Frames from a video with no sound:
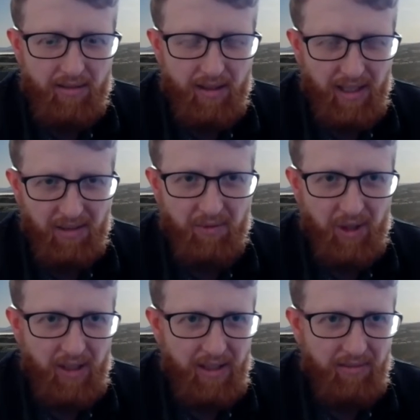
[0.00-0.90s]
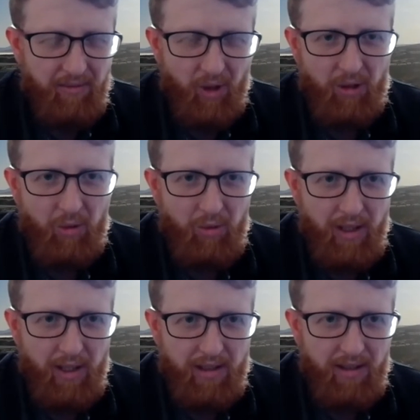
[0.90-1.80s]
He's very vocal
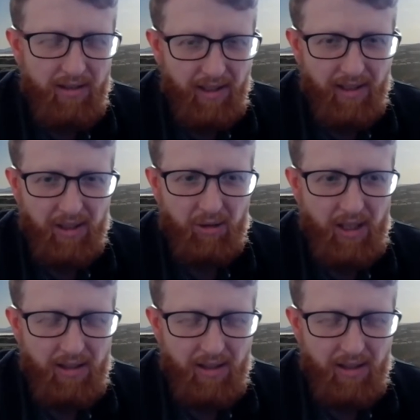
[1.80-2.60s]
in it, and that's great.